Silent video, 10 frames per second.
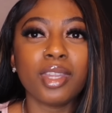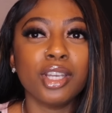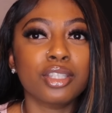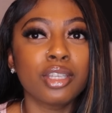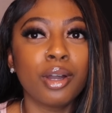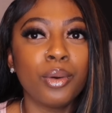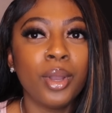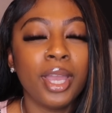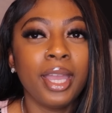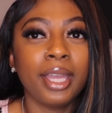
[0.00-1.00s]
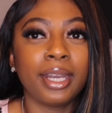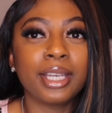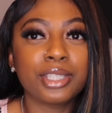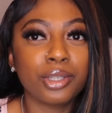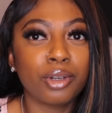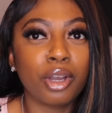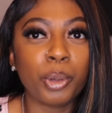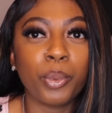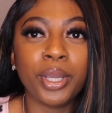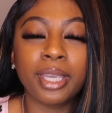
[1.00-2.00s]
So next thing you know,
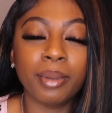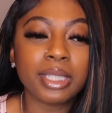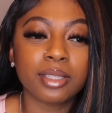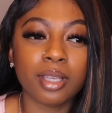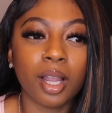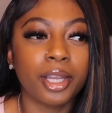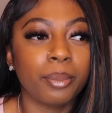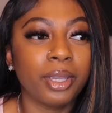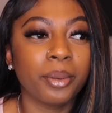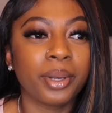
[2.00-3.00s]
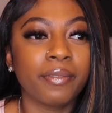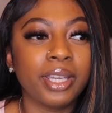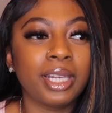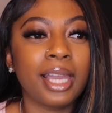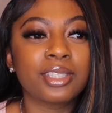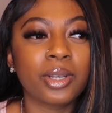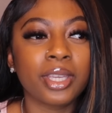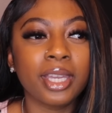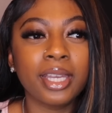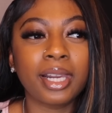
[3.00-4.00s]
the boy get back to talking to me or whatever. He like, so
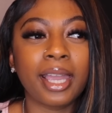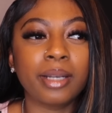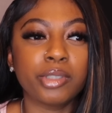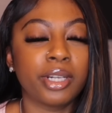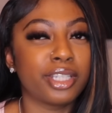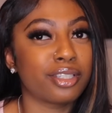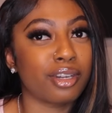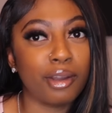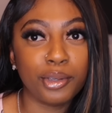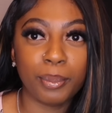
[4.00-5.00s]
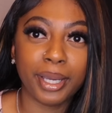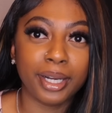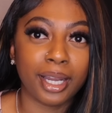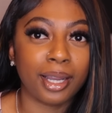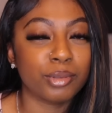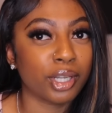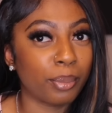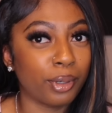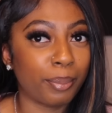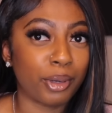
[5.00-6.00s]
yeah, like, I'm trying to get to know you better. Like, I'm trying
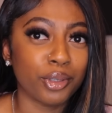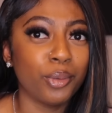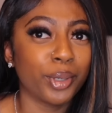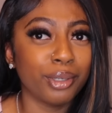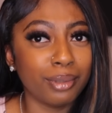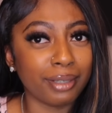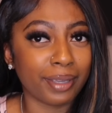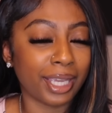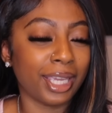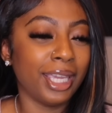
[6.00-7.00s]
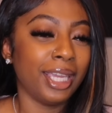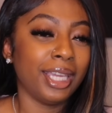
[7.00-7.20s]
to pull up on you, where you live at.